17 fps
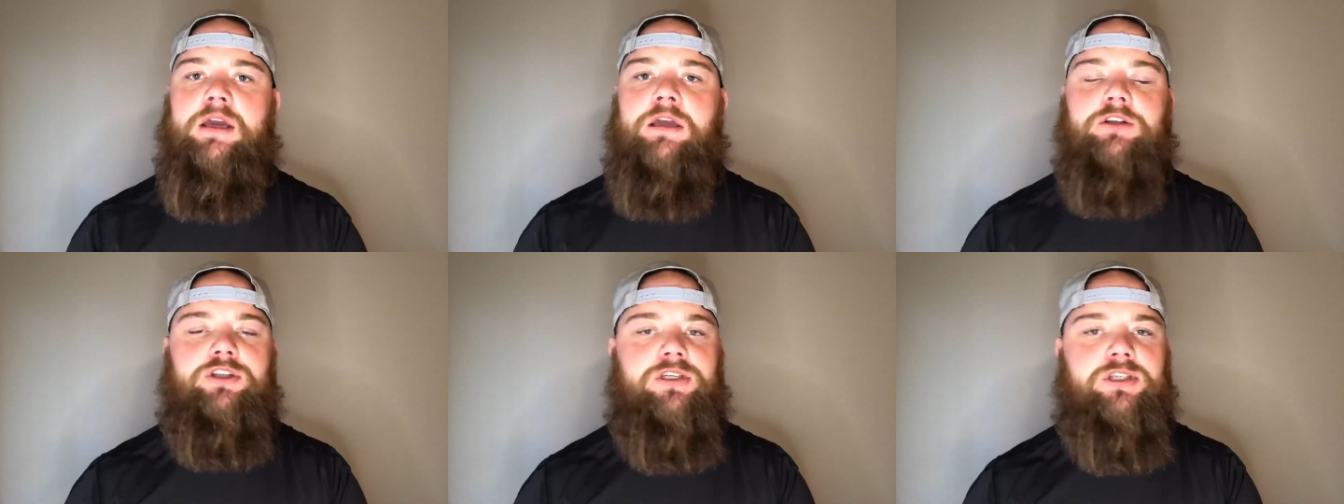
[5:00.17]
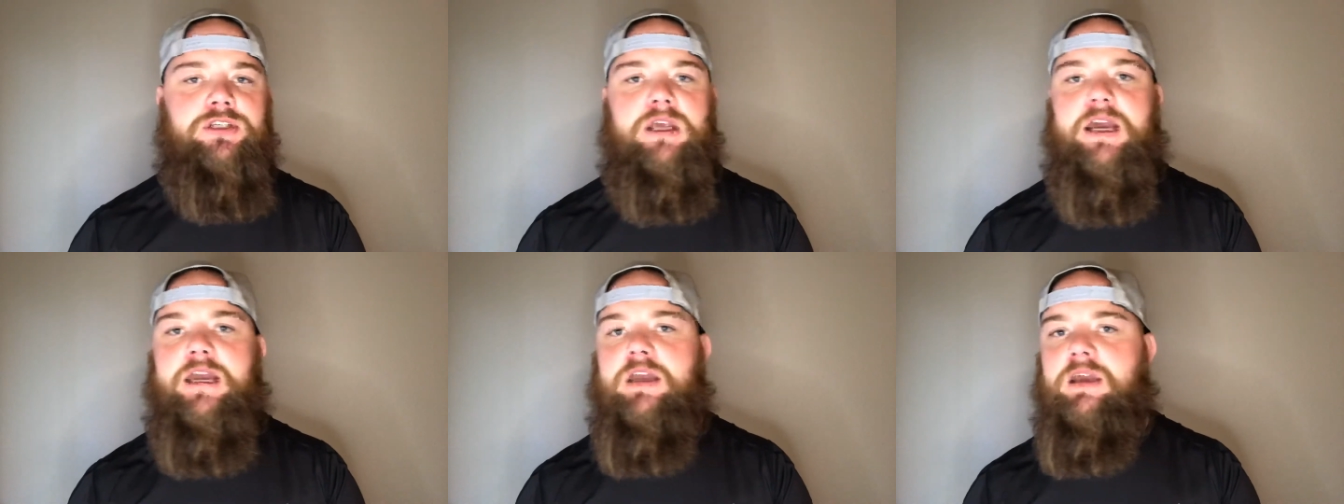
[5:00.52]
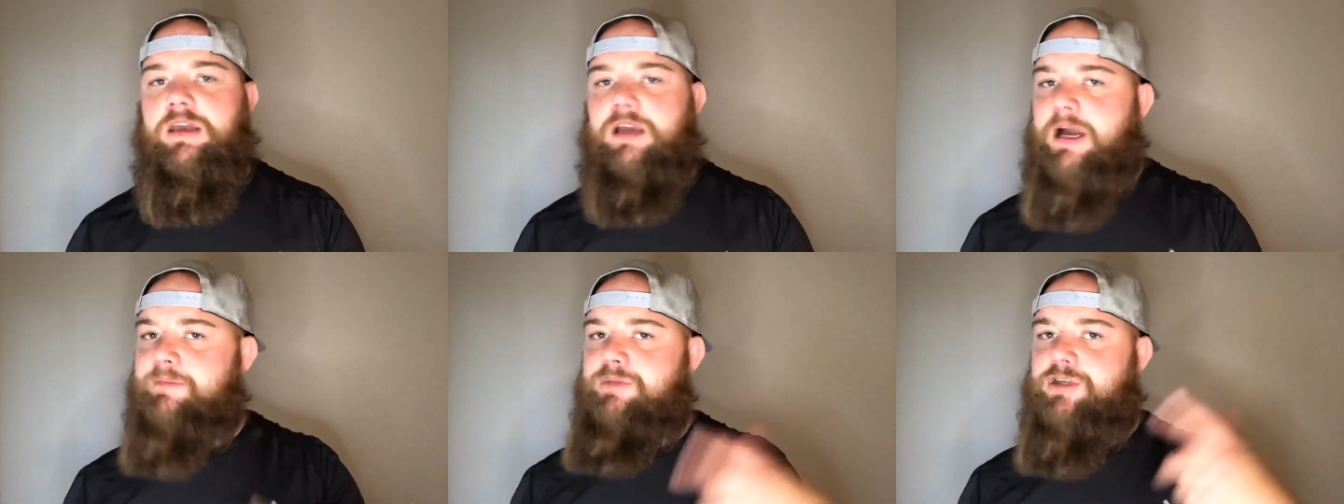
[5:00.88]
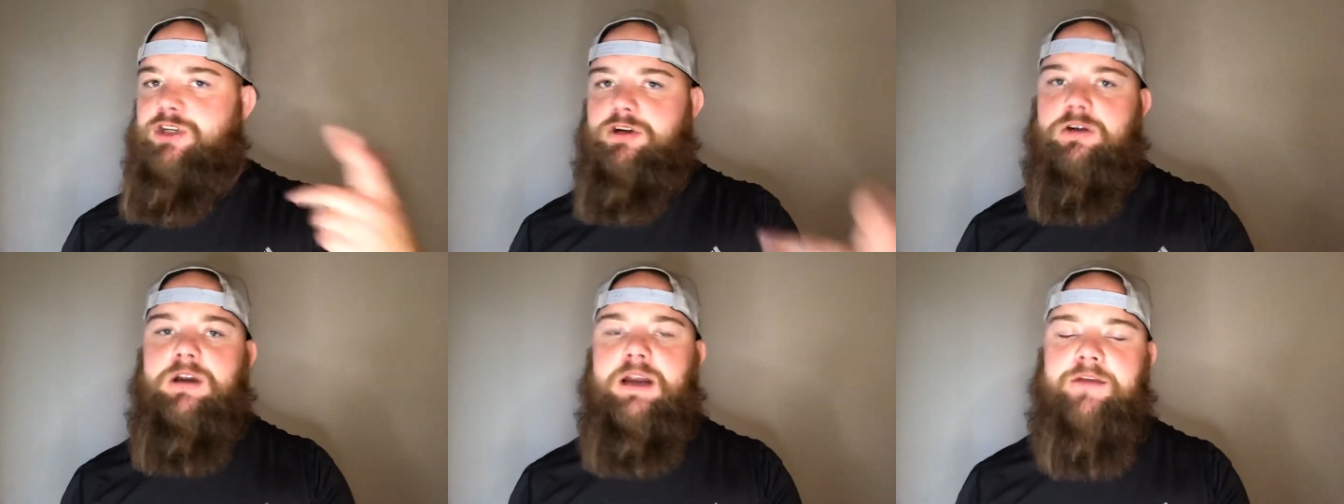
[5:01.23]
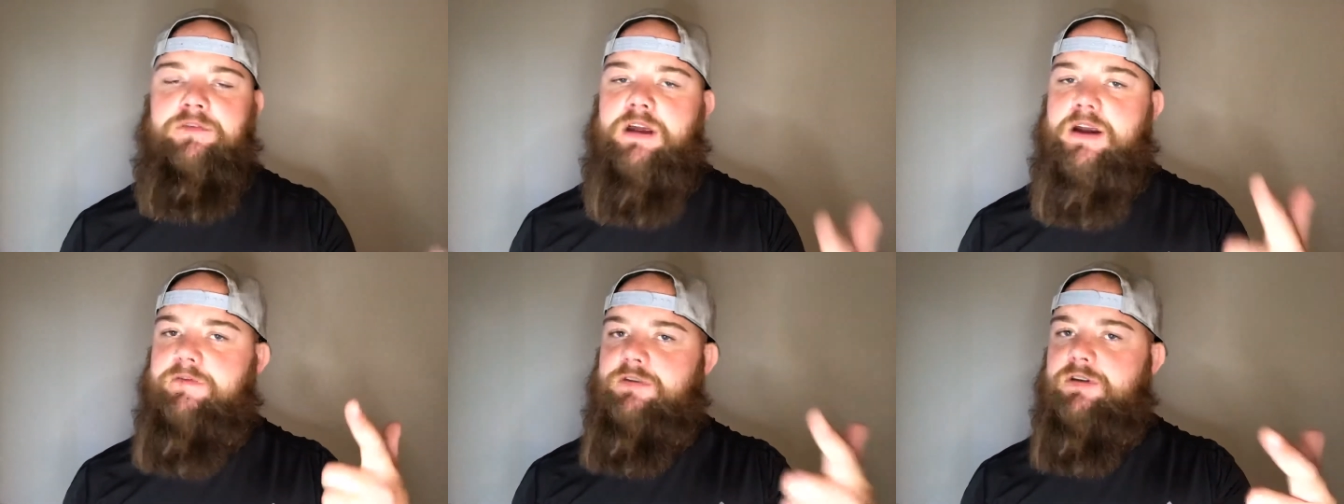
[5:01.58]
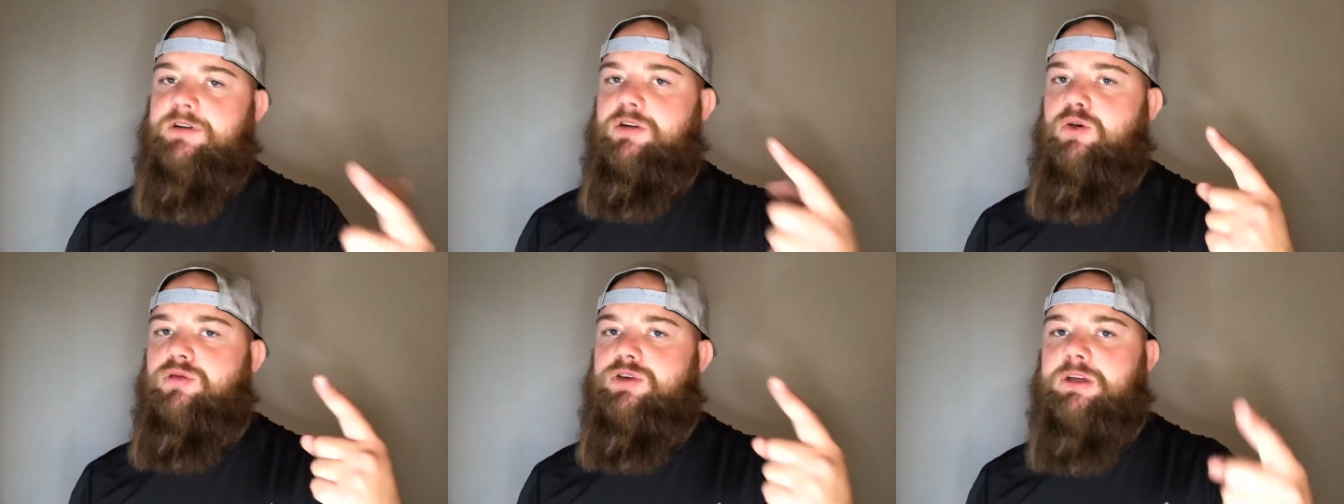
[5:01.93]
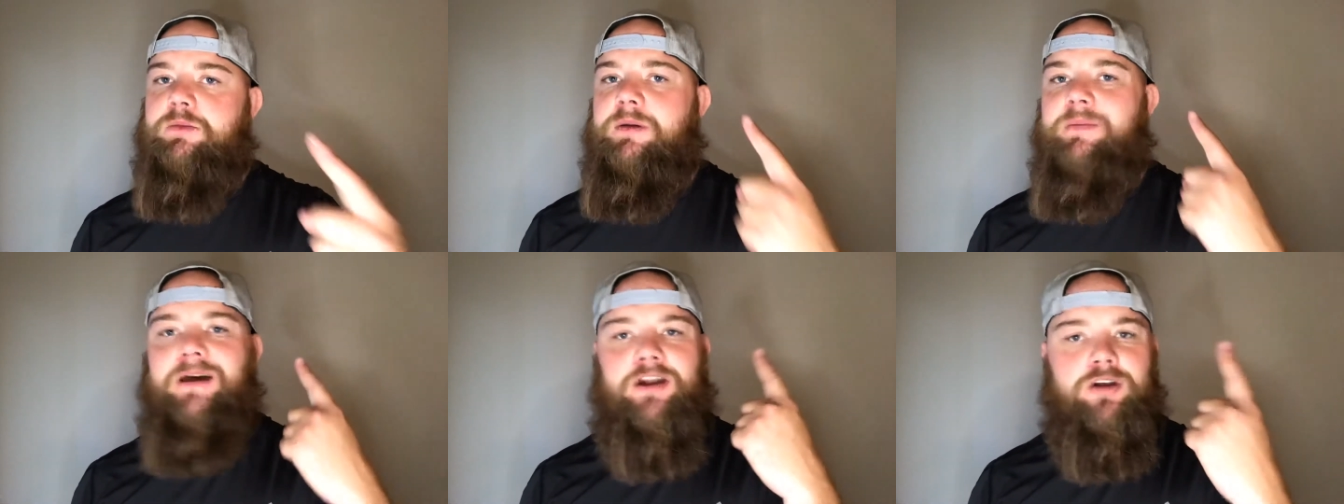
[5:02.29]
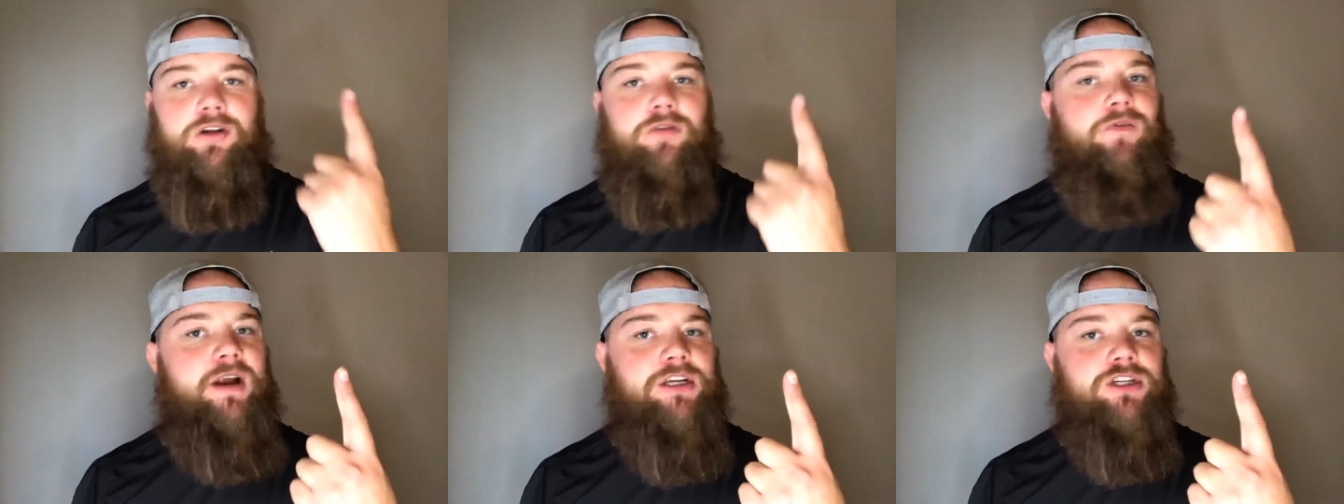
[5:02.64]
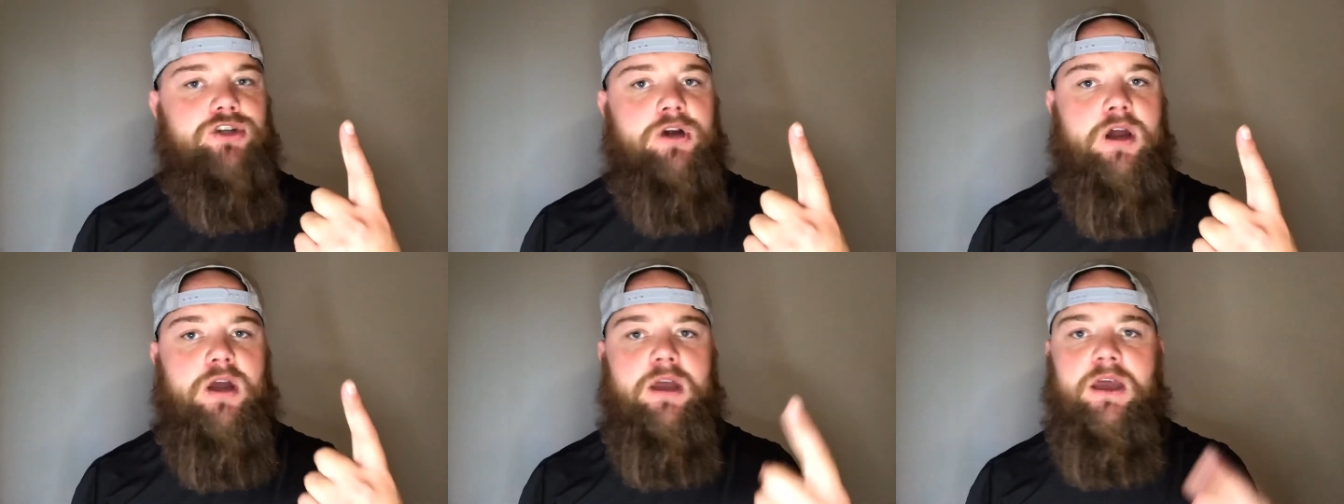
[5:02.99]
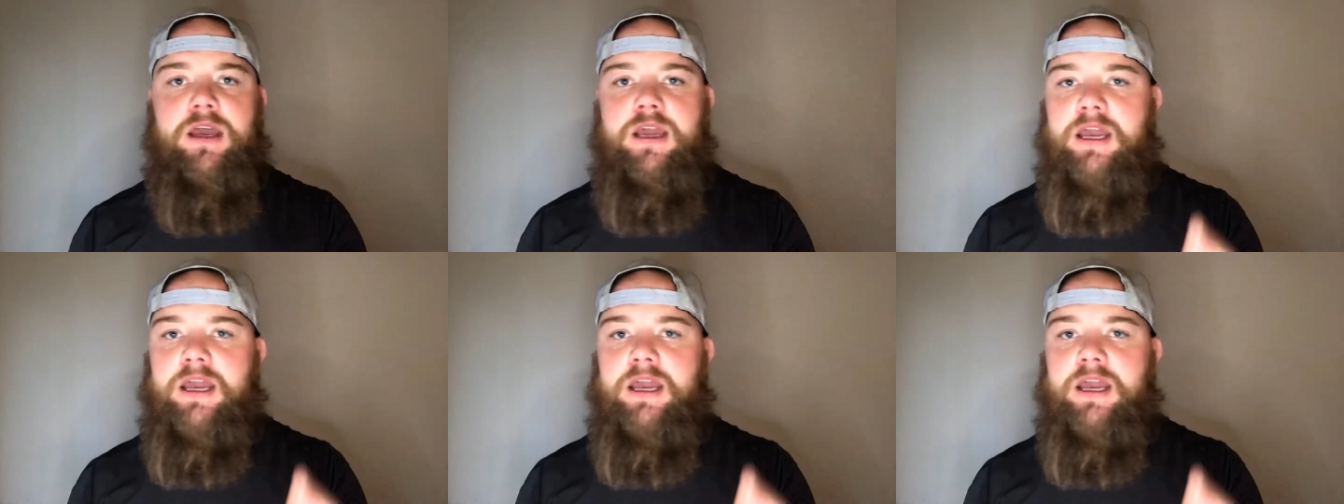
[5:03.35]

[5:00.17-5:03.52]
Just like, I'm sure, have you ever told somebody about a good restaurant?